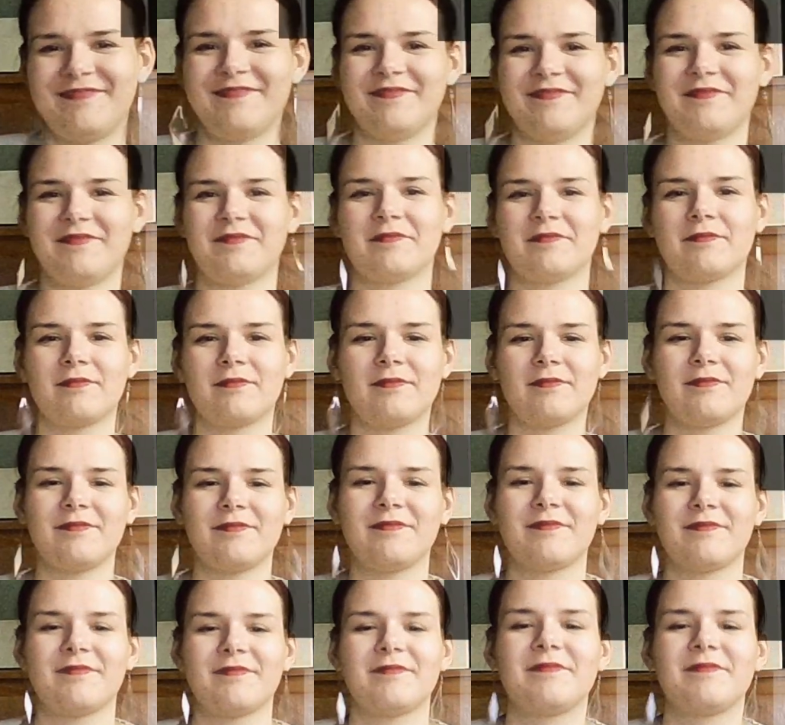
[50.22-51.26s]

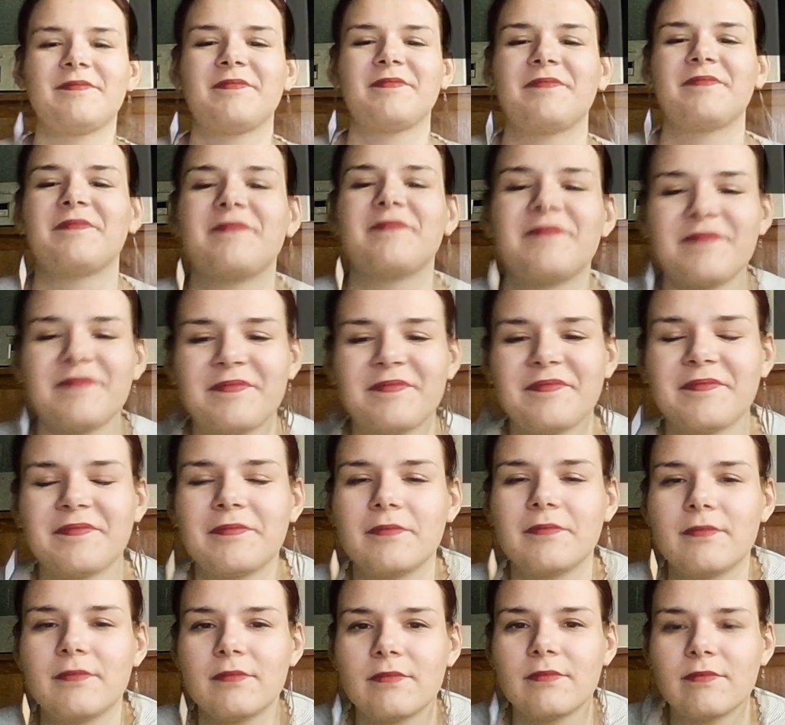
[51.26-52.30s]

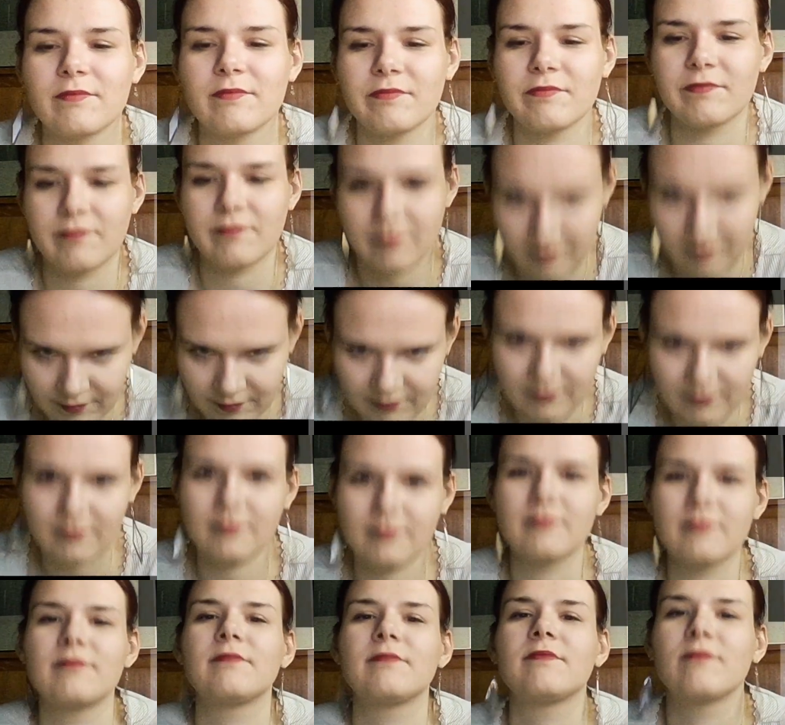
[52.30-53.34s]

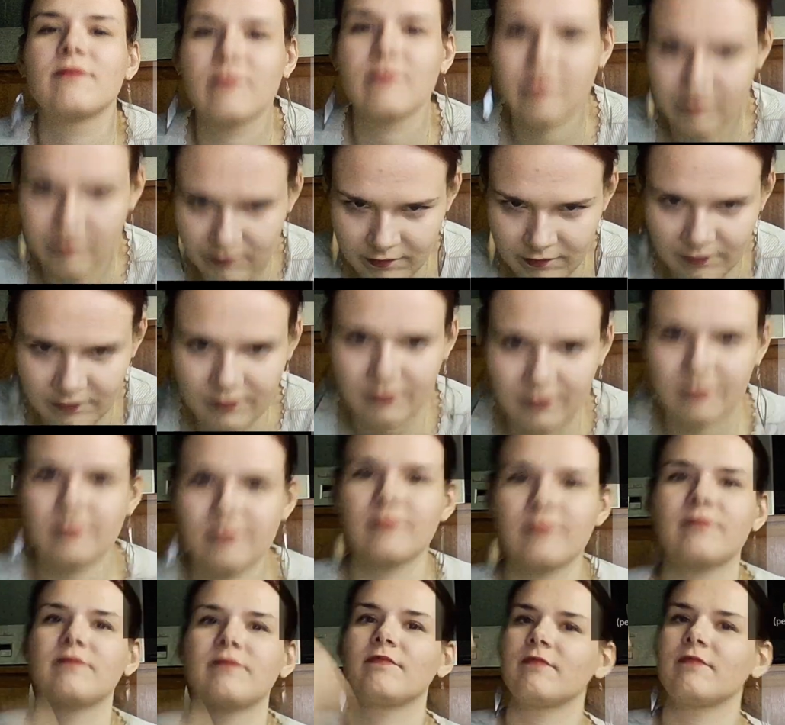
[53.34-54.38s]

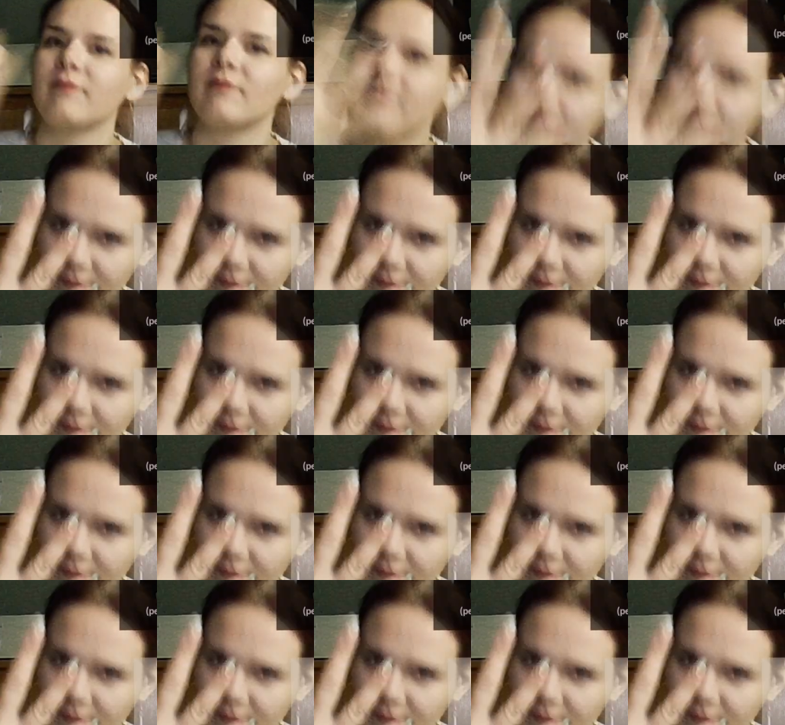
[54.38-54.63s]
No words are spoken by the person on screen.